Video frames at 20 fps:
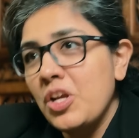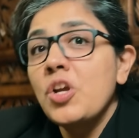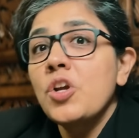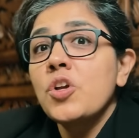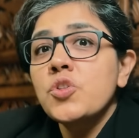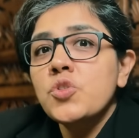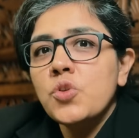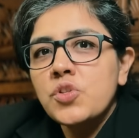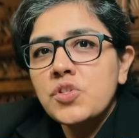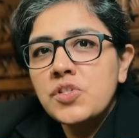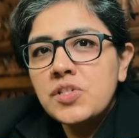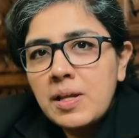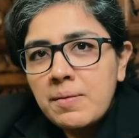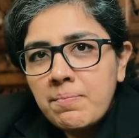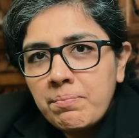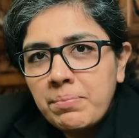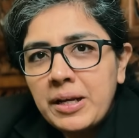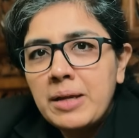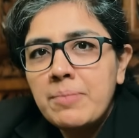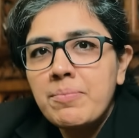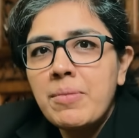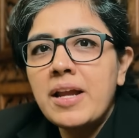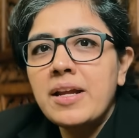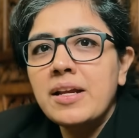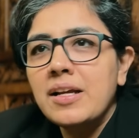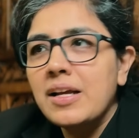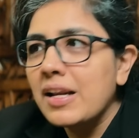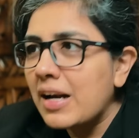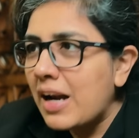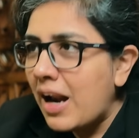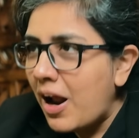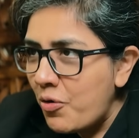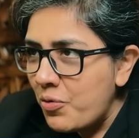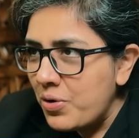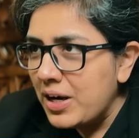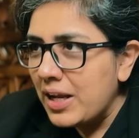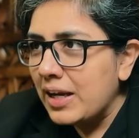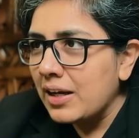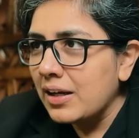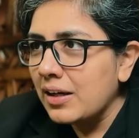So simply by
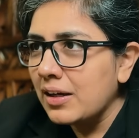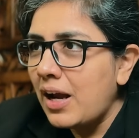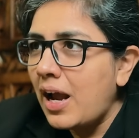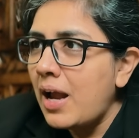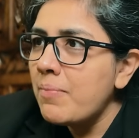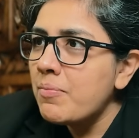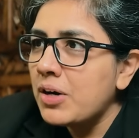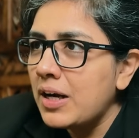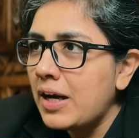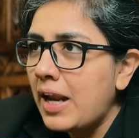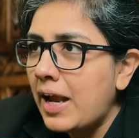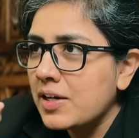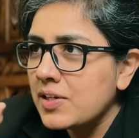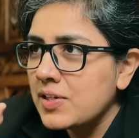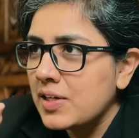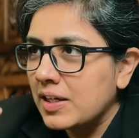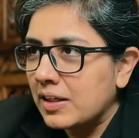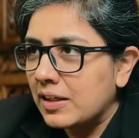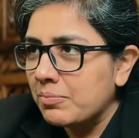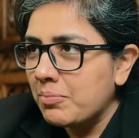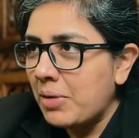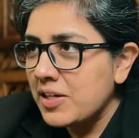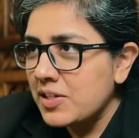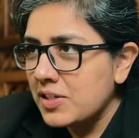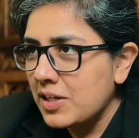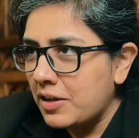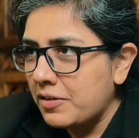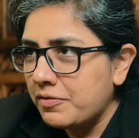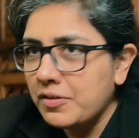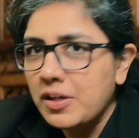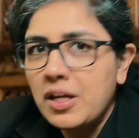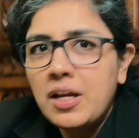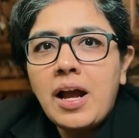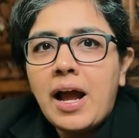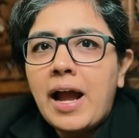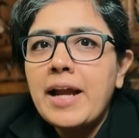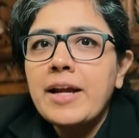grounding, I'm relaxing myself. I